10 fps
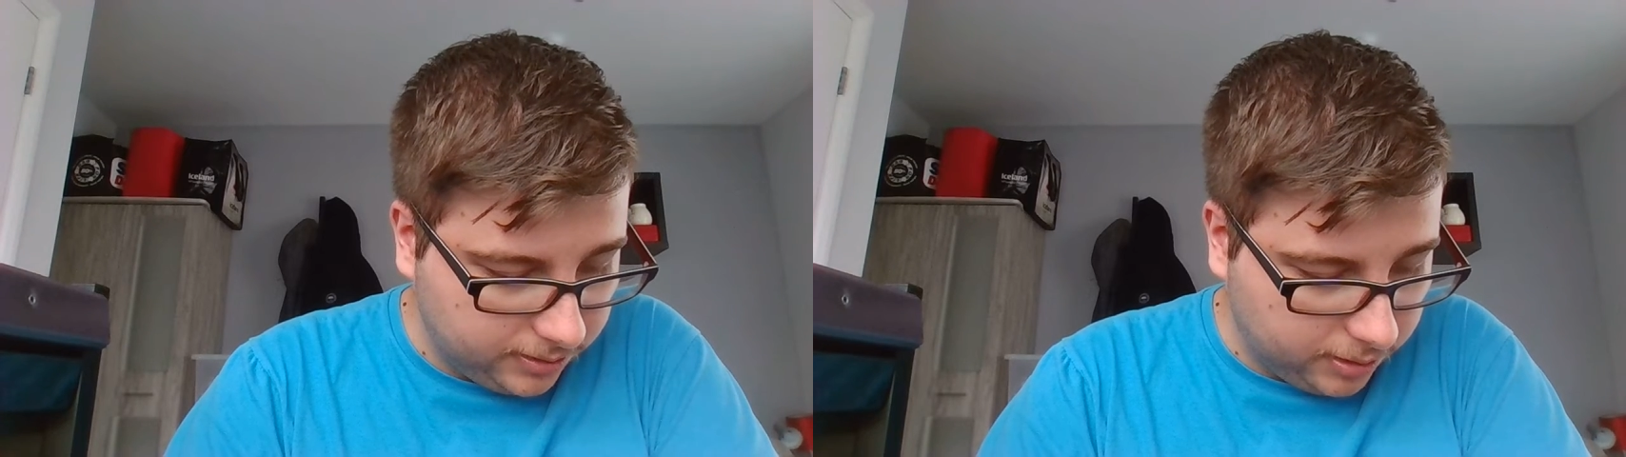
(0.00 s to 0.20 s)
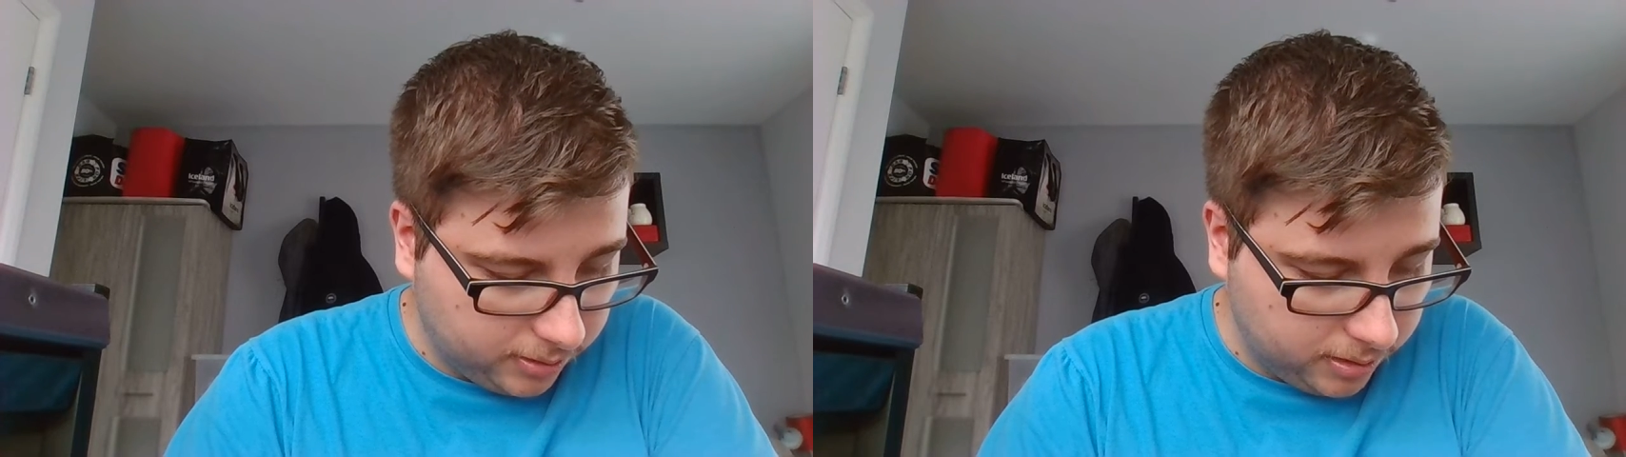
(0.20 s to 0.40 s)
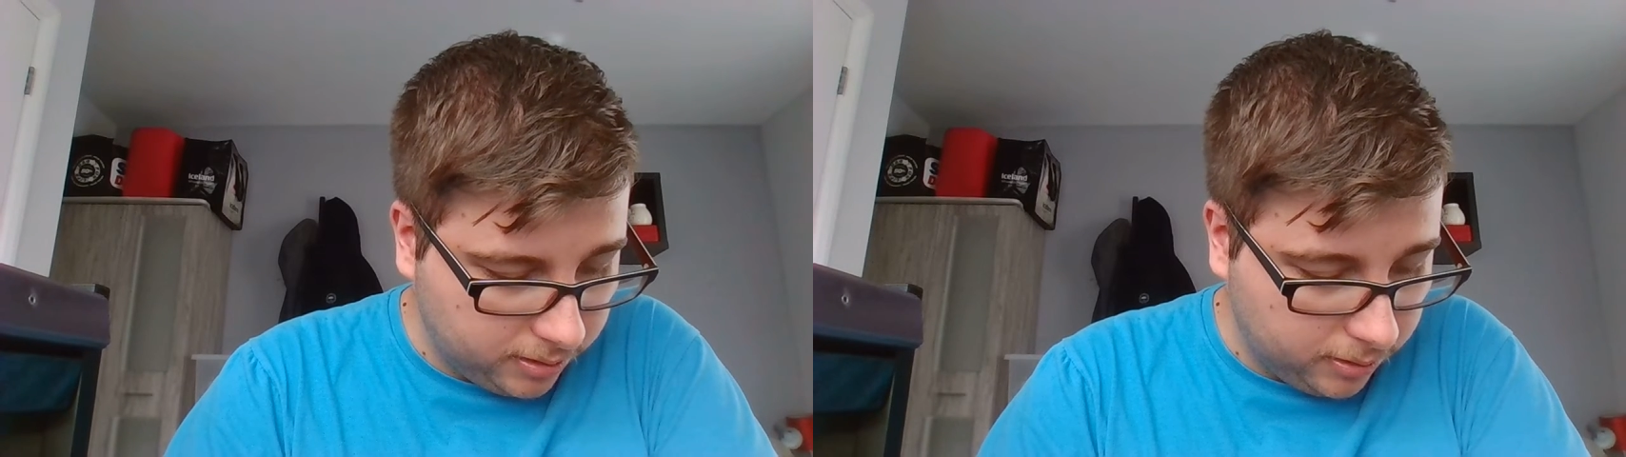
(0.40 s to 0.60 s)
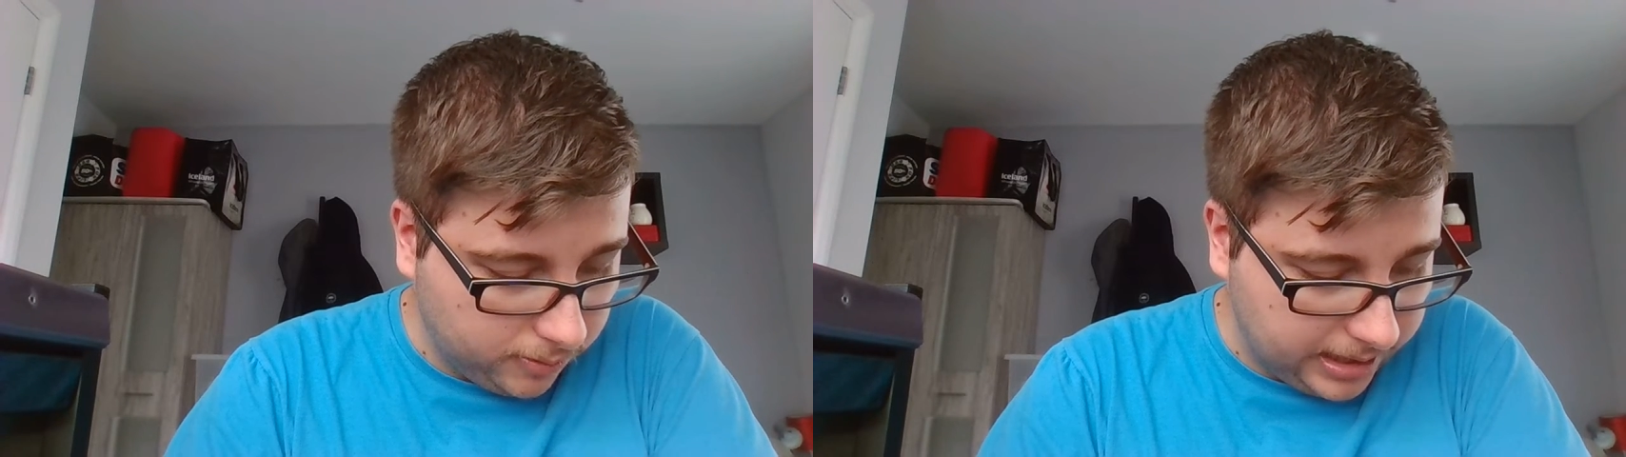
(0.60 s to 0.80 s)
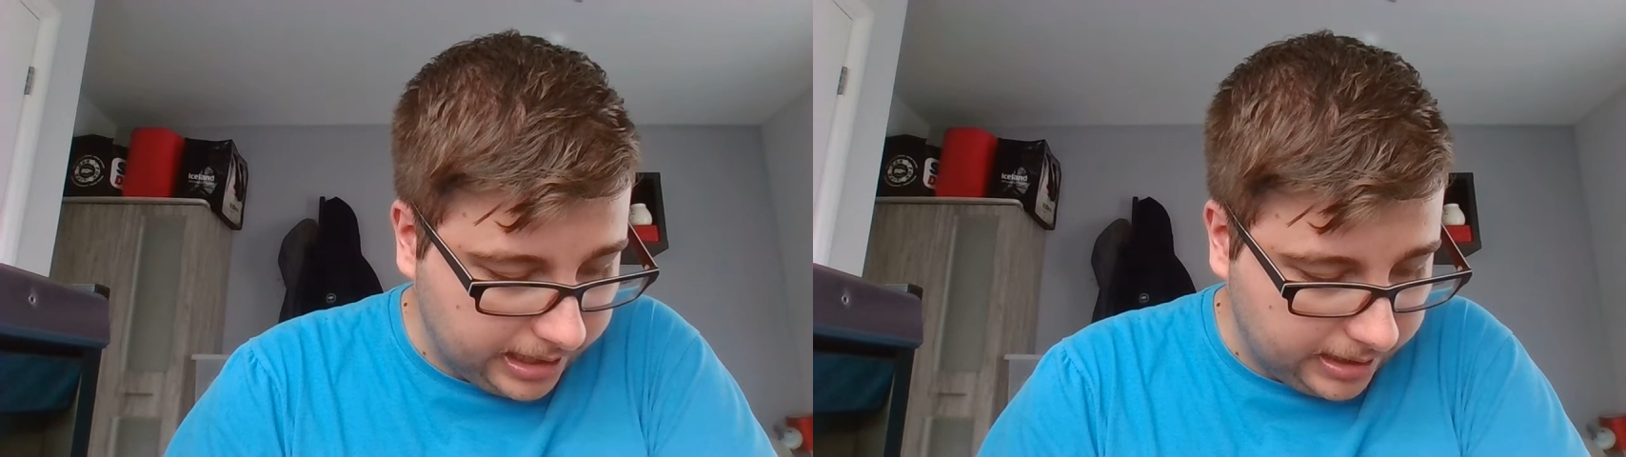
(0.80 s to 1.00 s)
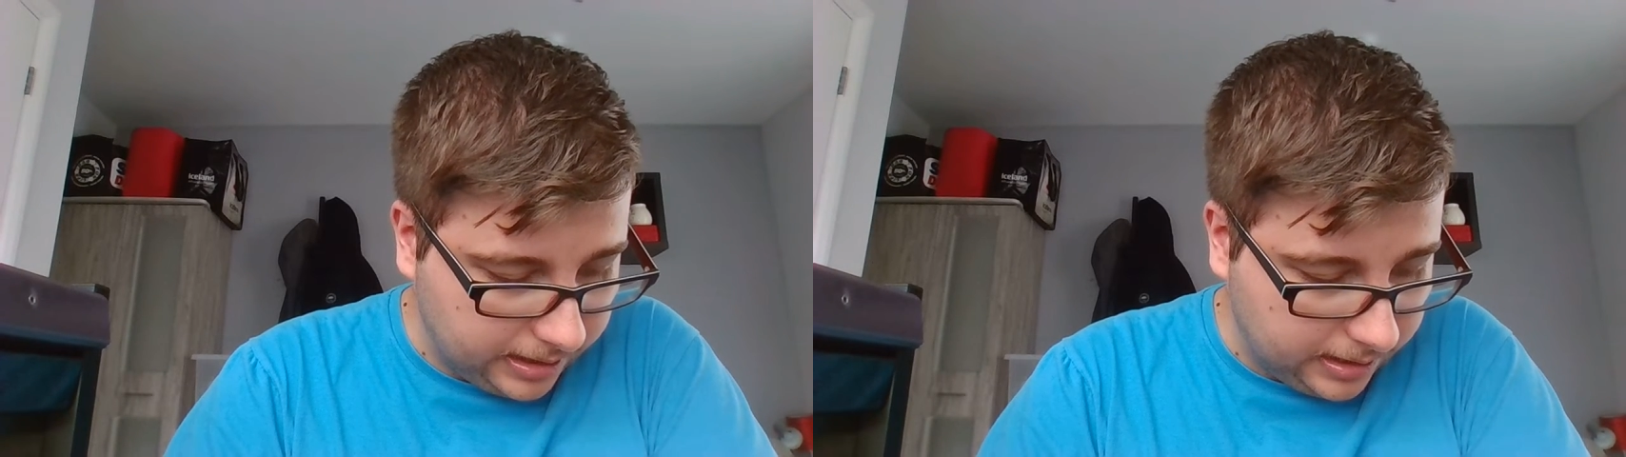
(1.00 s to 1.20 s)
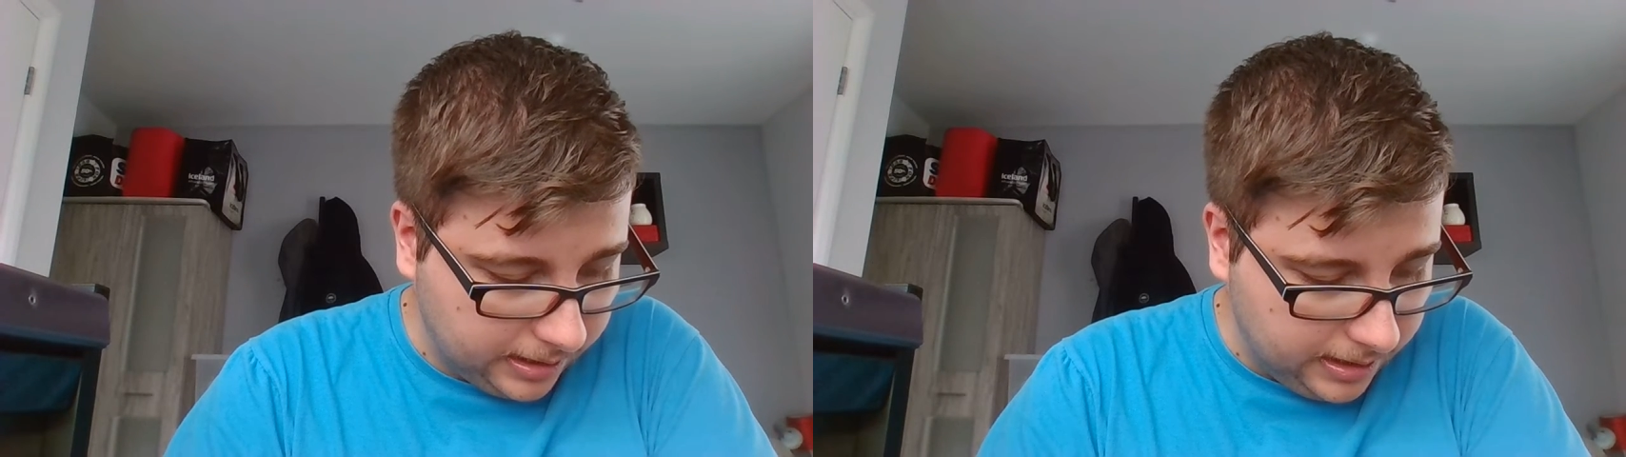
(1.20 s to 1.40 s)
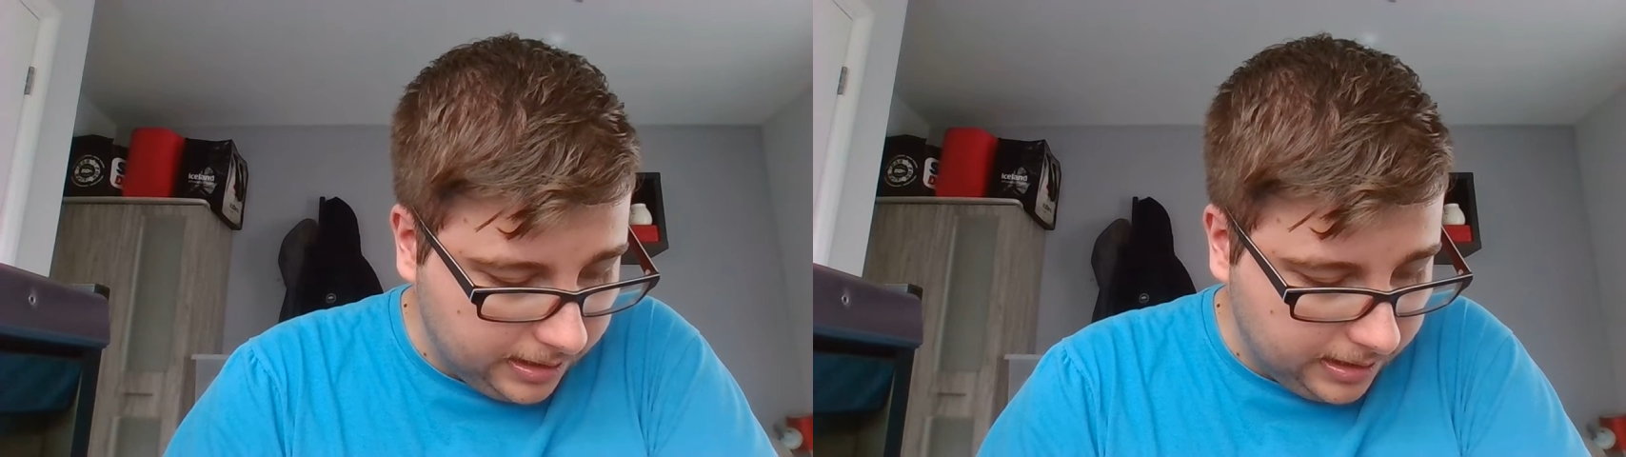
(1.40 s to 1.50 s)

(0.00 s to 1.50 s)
along with